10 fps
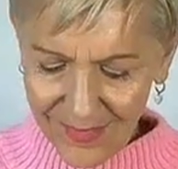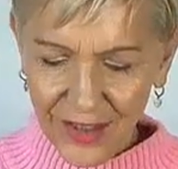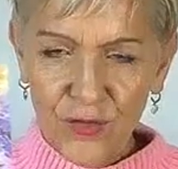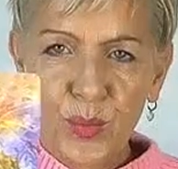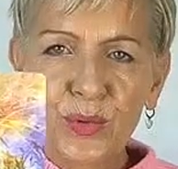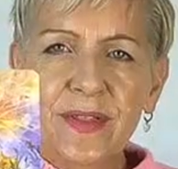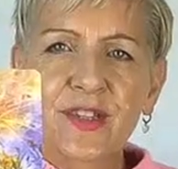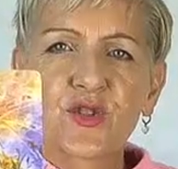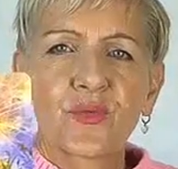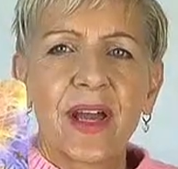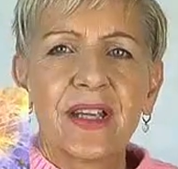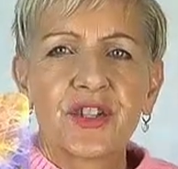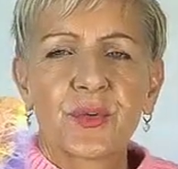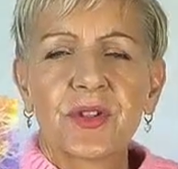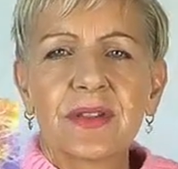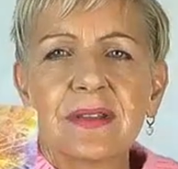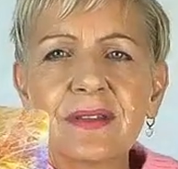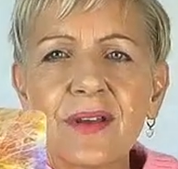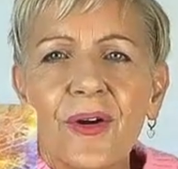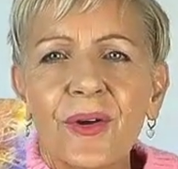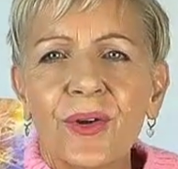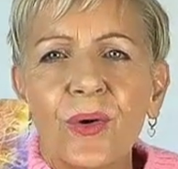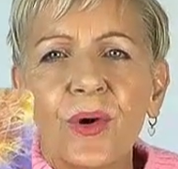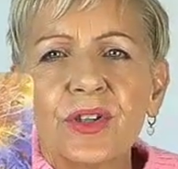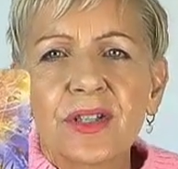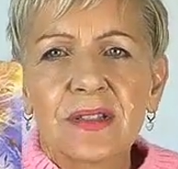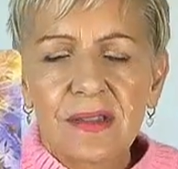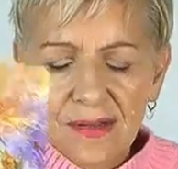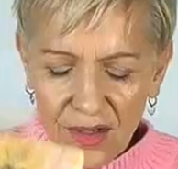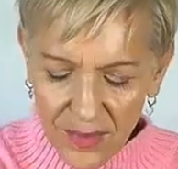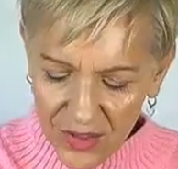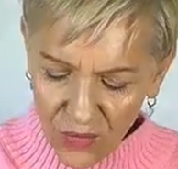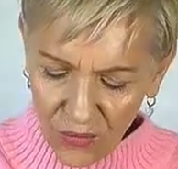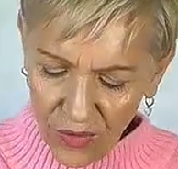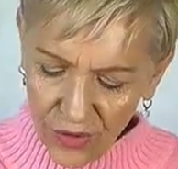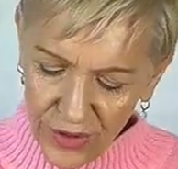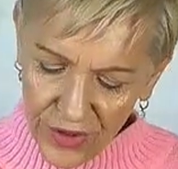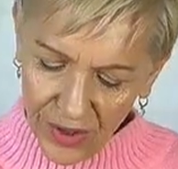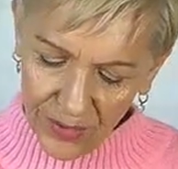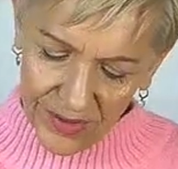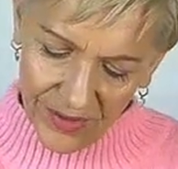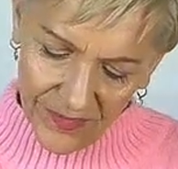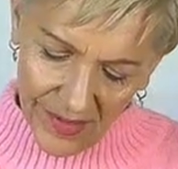You pulled stretch, which is so gorgeous. There's so much growth going on